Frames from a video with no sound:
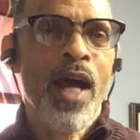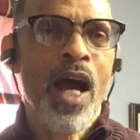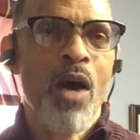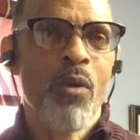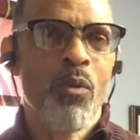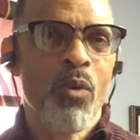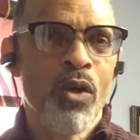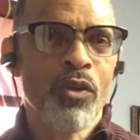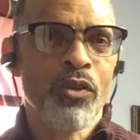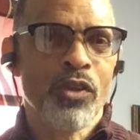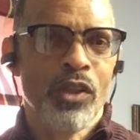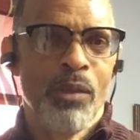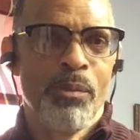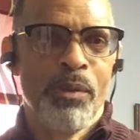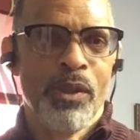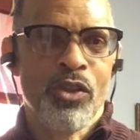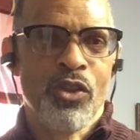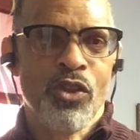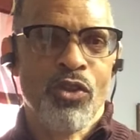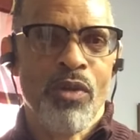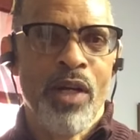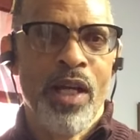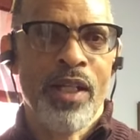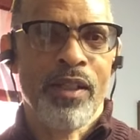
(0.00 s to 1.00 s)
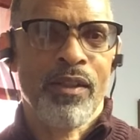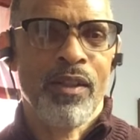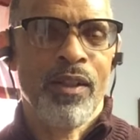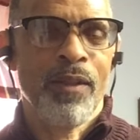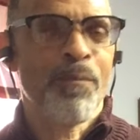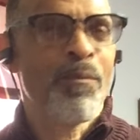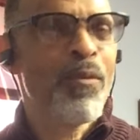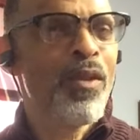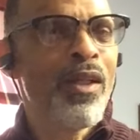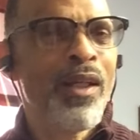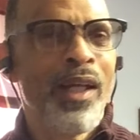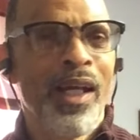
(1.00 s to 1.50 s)
I want you to be
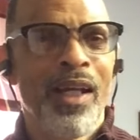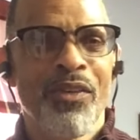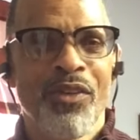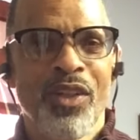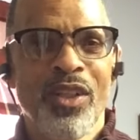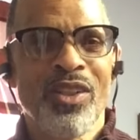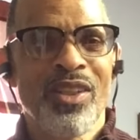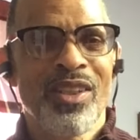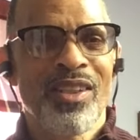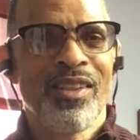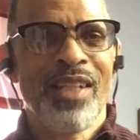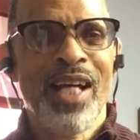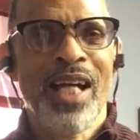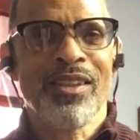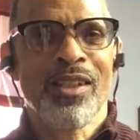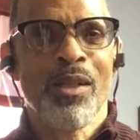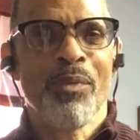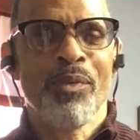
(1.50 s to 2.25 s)
strengthened. And this is not